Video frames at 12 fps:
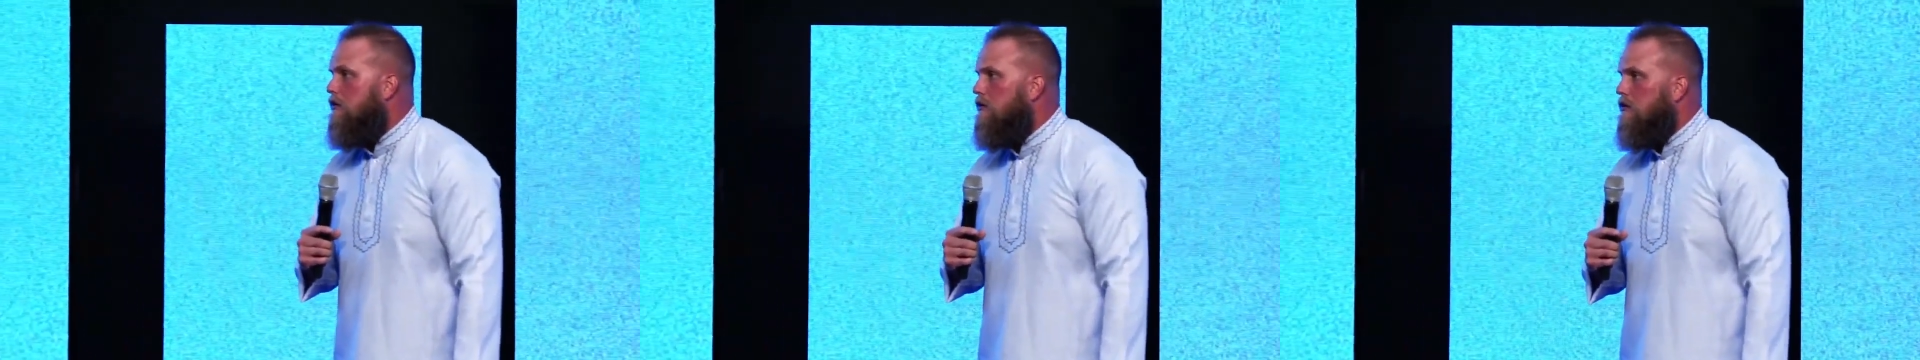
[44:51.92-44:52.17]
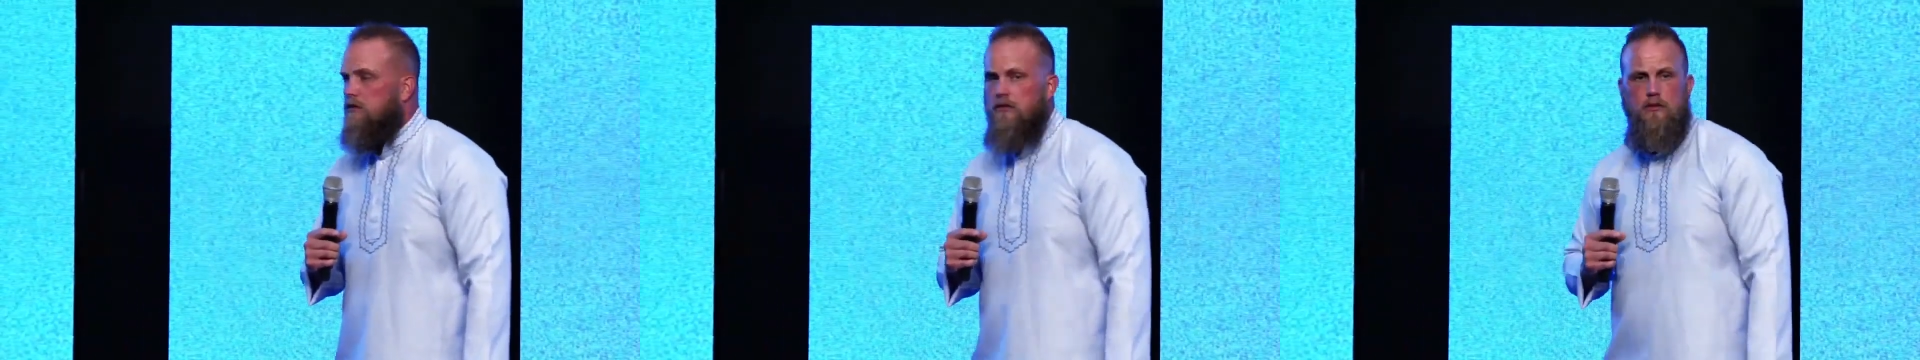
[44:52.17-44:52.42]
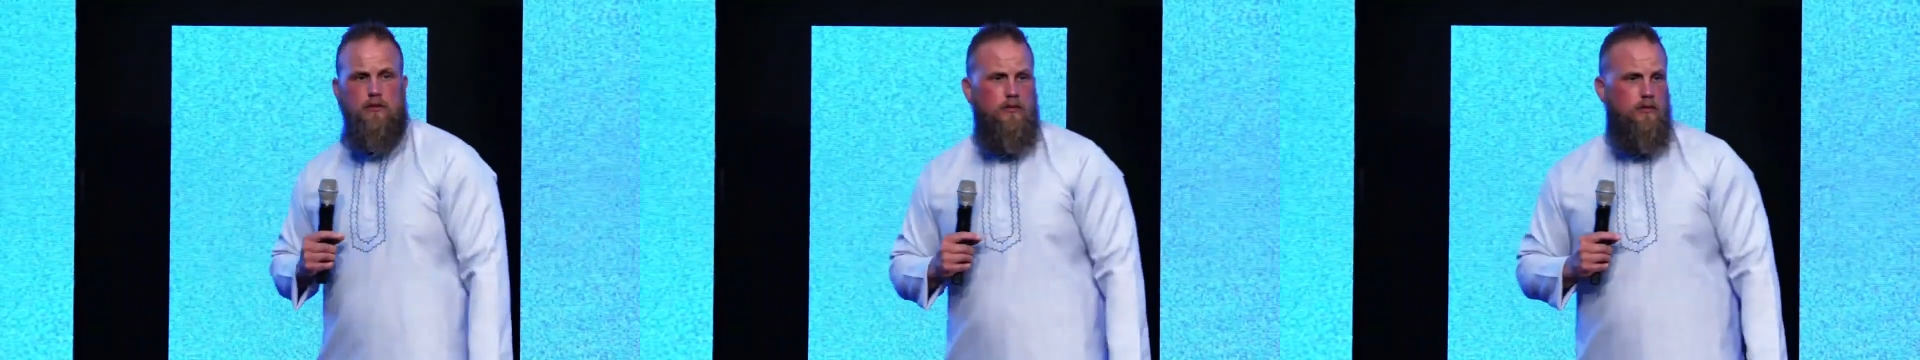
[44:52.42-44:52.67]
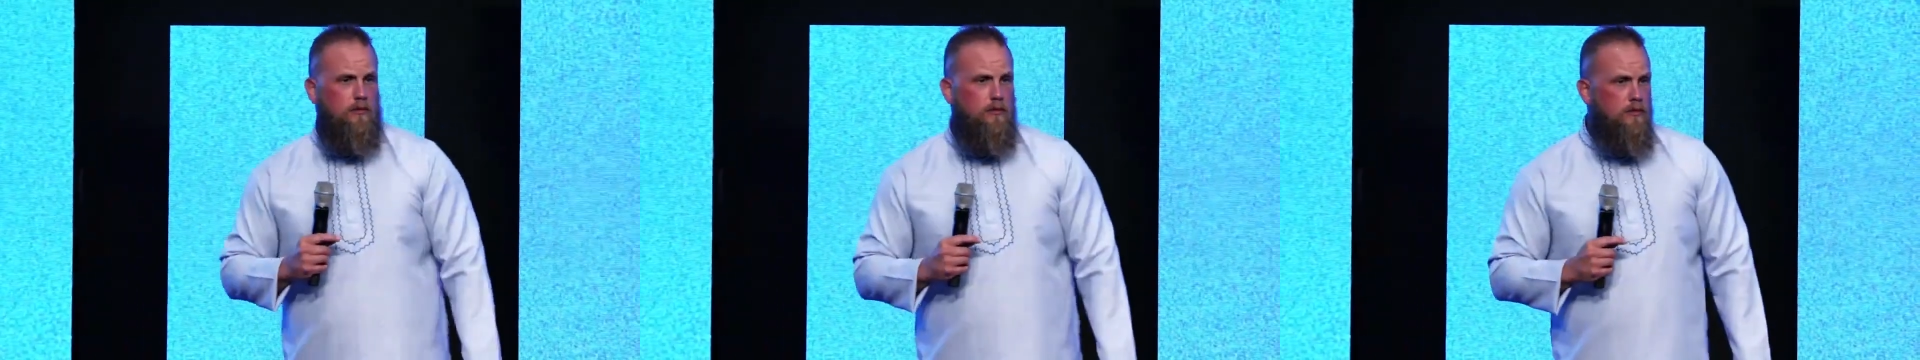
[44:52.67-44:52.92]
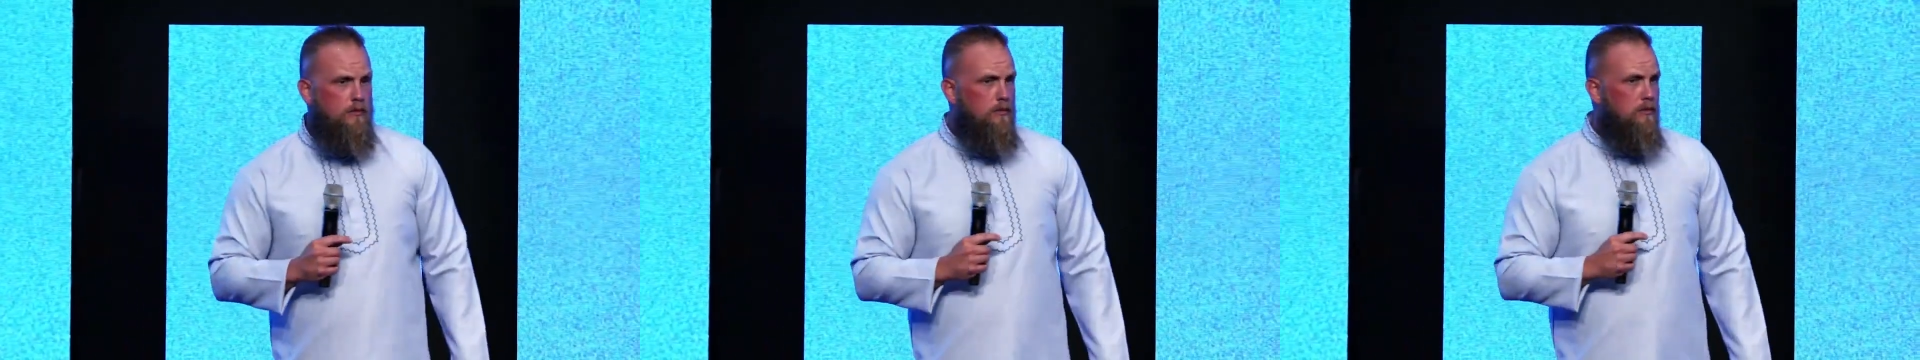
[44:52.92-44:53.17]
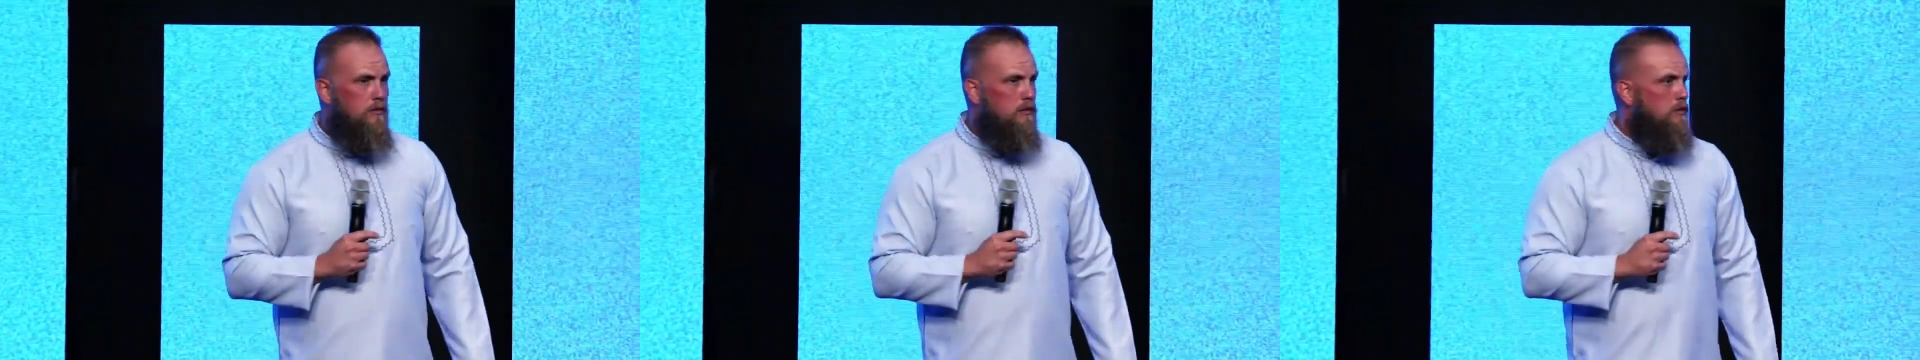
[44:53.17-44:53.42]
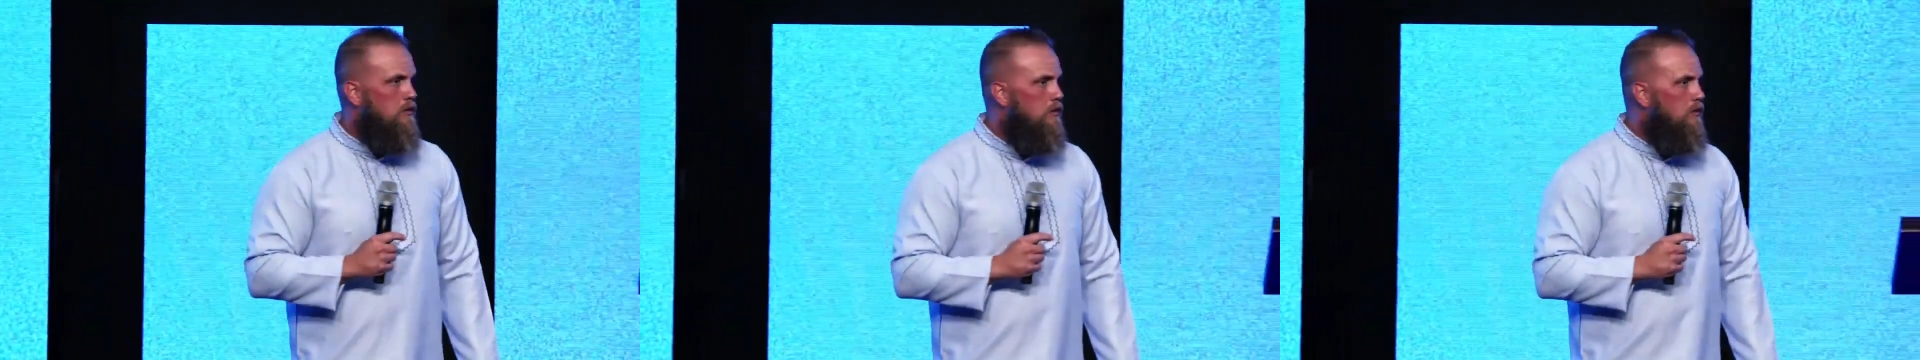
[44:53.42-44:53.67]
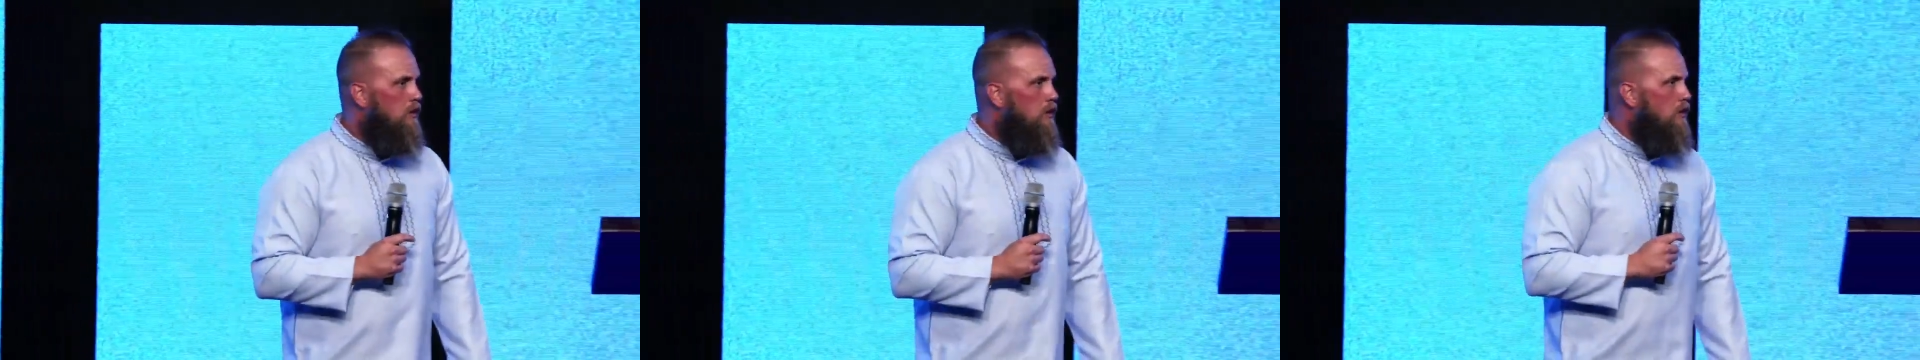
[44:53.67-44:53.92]

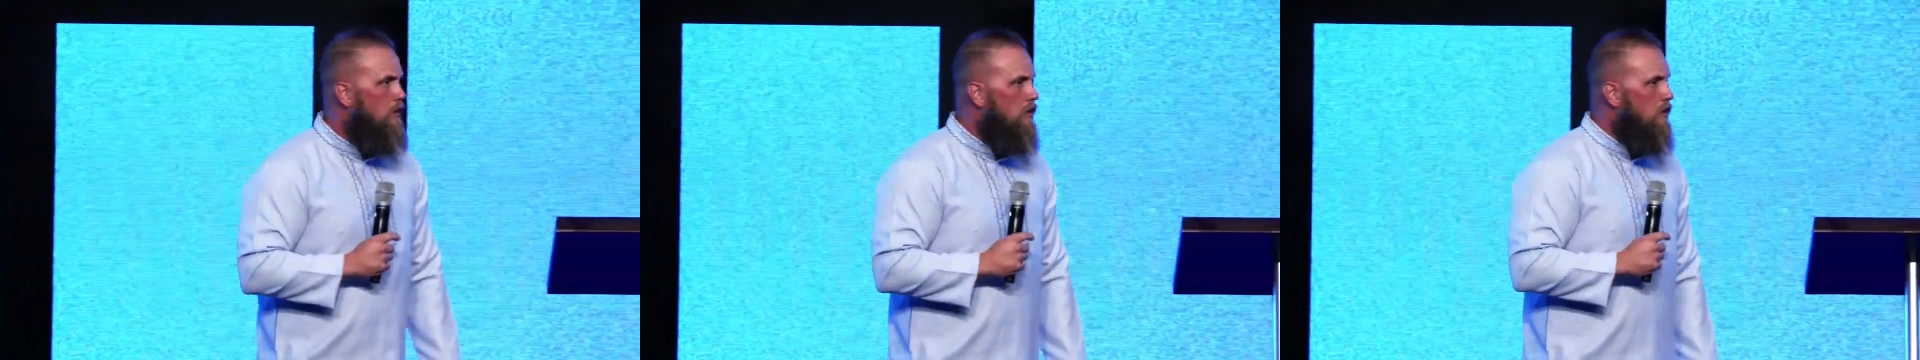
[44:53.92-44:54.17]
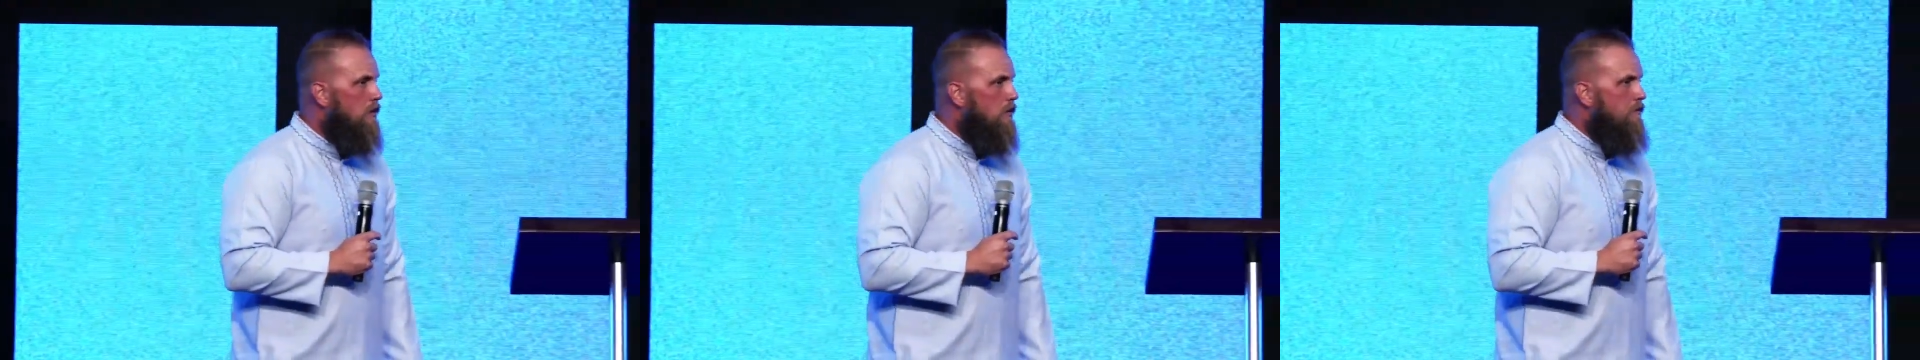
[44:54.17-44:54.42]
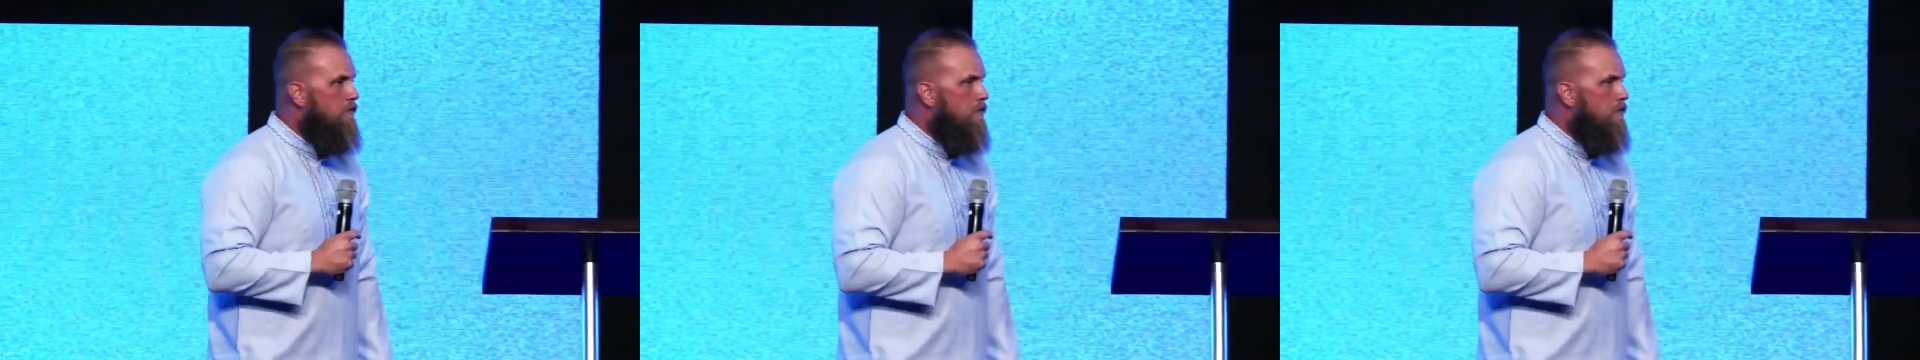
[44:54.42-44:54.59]
[no speech]